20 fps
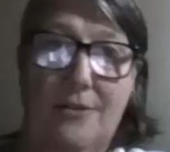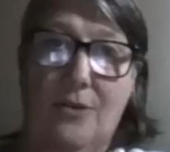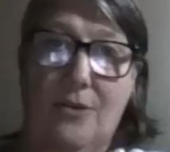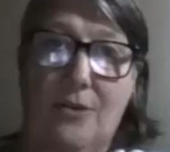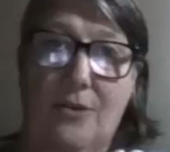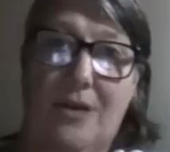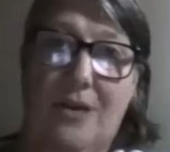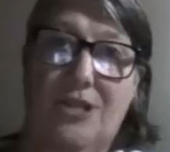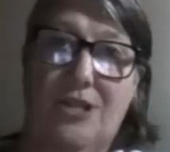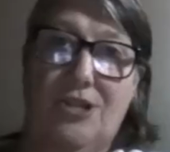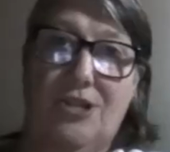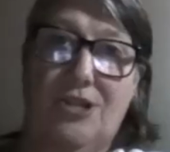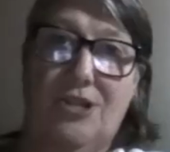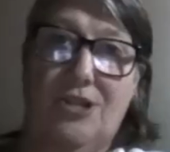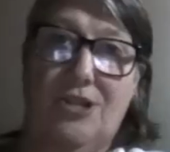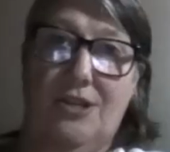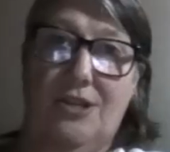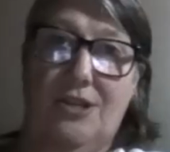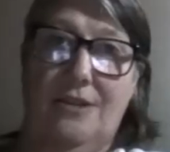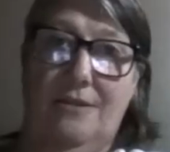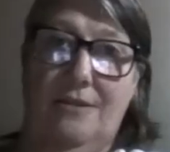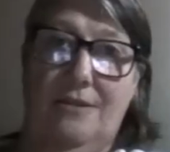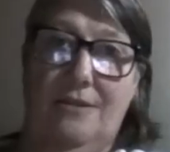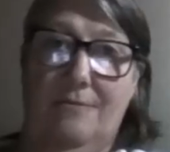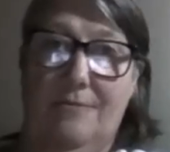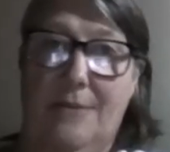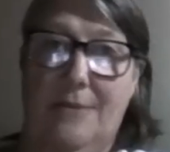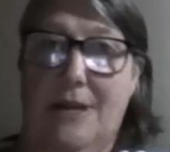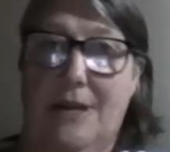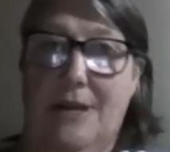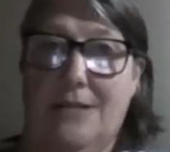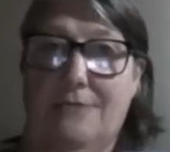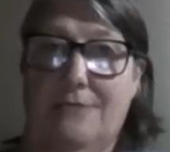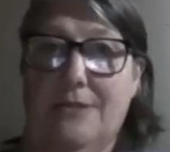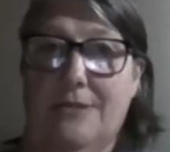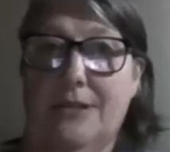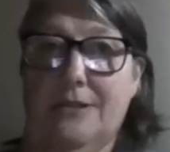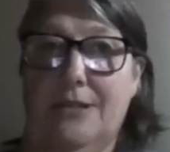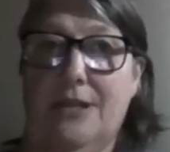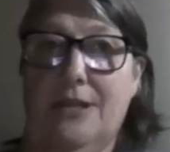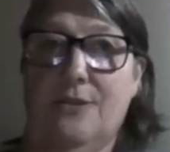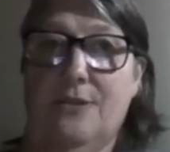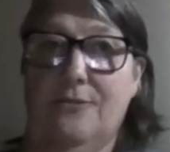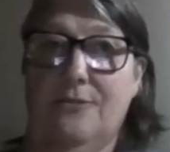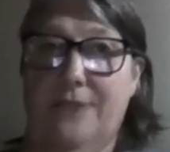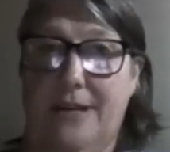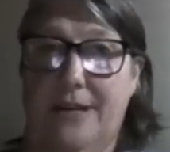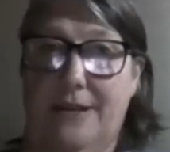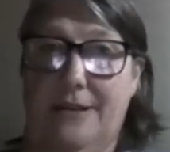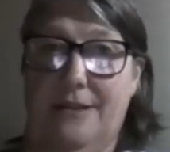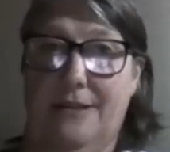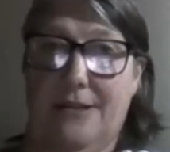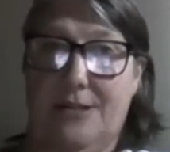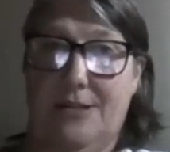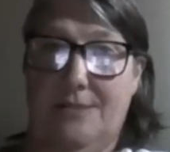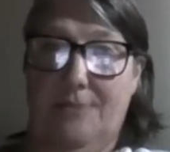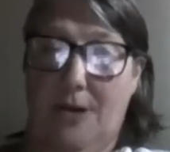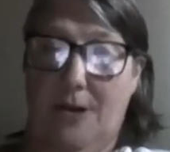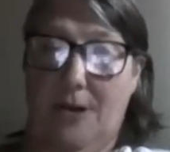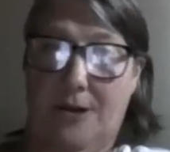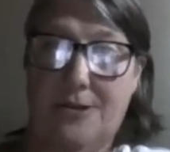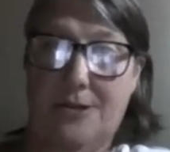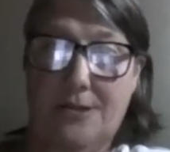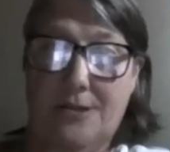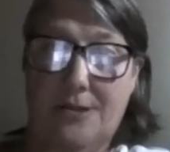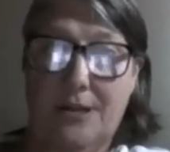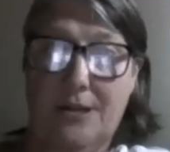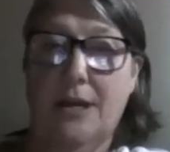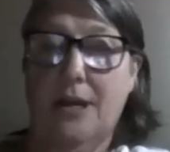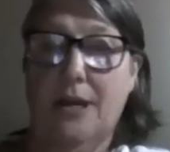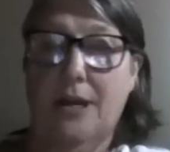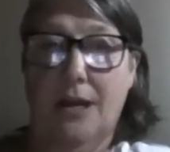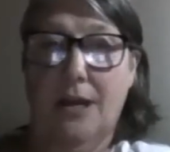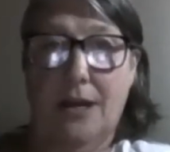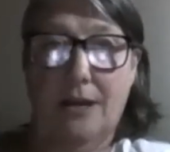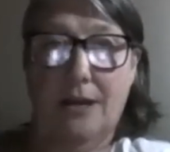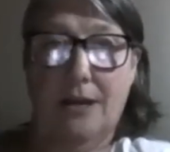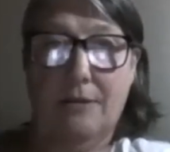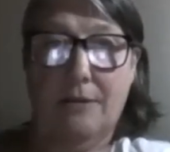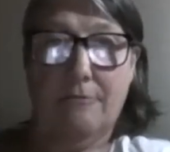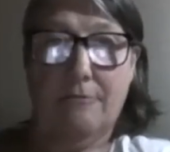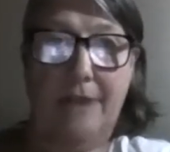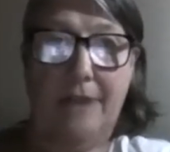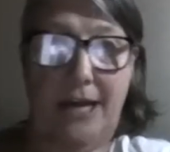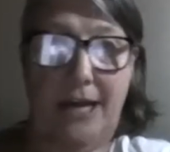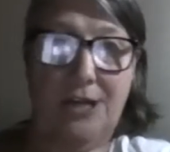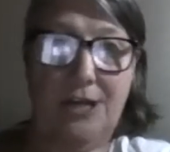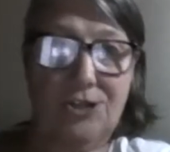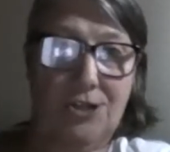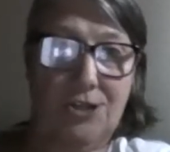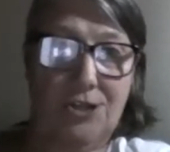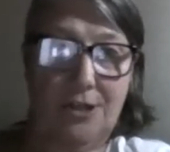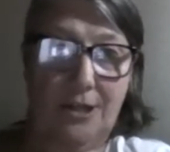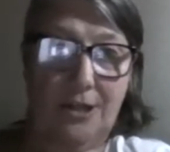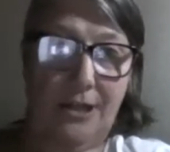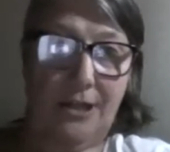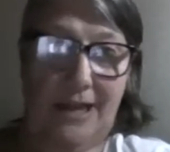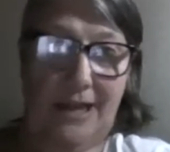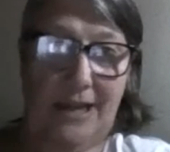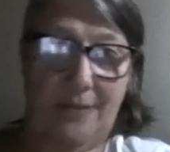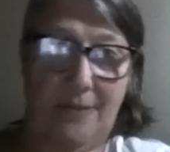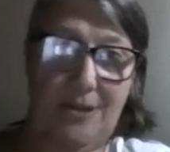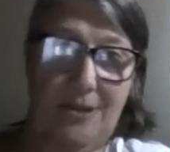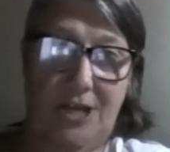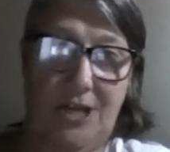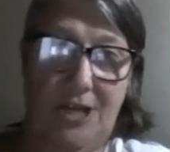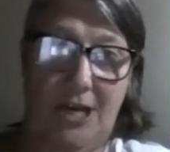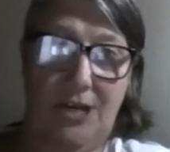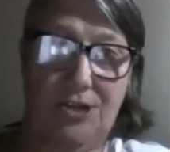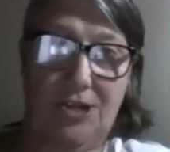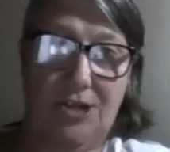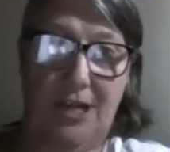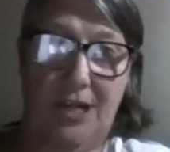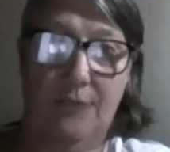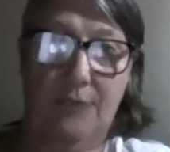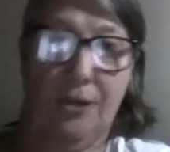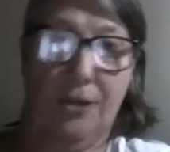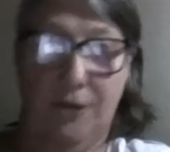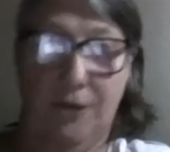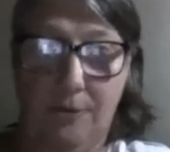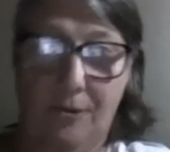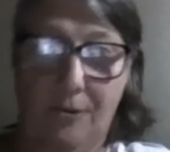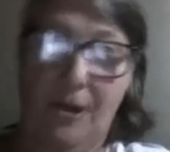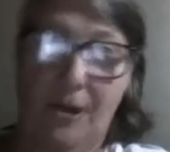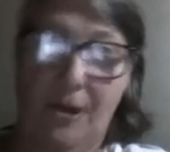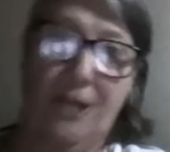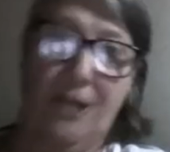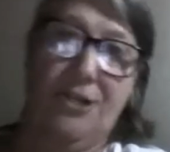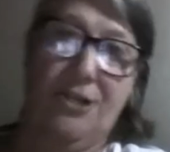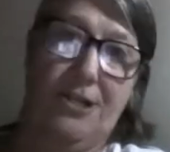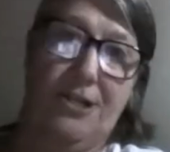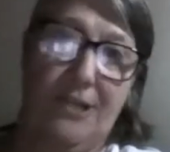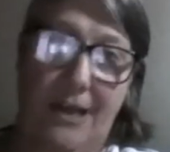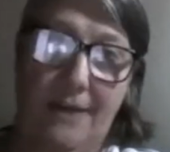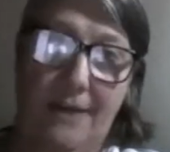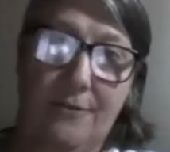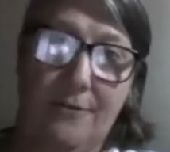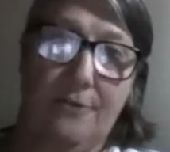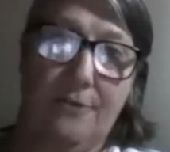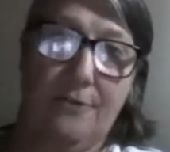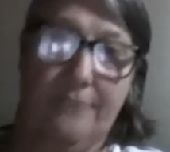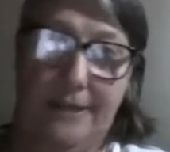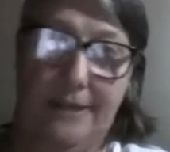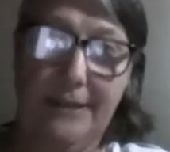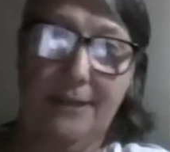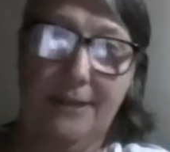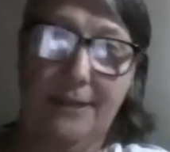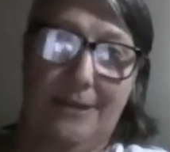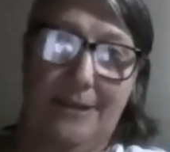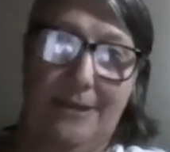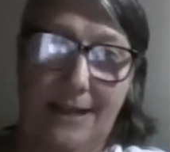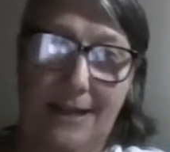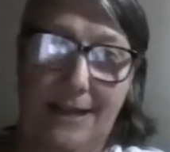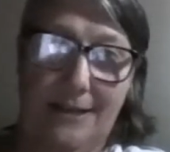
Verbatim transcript: a real neophyte in this part. Range, climate change, and will your project ever really be done?